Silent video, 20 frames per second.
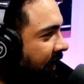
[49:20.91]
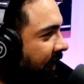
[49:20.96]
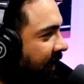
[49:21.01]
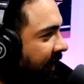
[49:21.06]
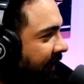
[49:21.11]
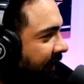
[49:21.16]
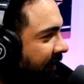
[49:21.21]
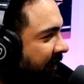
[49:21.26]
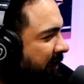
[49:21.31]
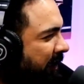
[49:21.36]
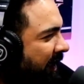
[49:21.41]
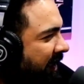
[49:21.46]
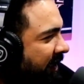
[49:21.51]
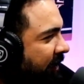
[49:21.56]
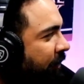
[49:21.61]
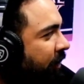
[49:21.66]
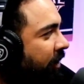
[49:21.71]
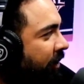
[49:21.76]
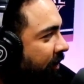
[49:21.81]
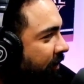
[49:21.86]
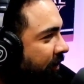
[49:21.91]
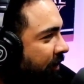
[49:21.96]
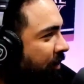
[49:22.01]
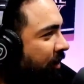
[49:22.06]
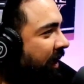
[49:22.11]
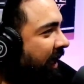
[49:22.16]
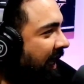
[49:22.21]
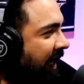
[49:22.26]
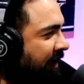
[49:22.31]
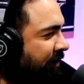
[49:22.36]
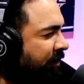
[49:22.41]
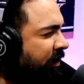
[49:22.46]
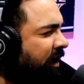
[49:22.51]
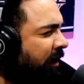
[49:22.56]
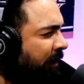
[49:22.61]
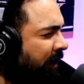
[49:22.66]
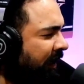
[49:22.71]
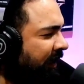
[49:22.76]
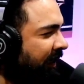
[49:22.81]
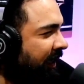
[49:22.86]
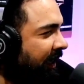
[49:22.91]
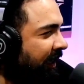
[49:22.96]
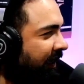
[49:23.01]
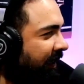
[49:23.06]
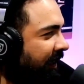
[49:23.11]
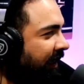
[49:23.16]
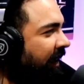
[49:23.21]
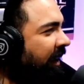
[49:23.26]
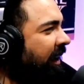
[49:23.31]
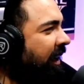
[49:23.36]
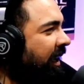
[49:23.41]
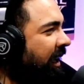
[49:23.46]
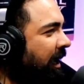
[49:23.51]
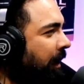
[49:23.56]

like especially with your kids or something like that, like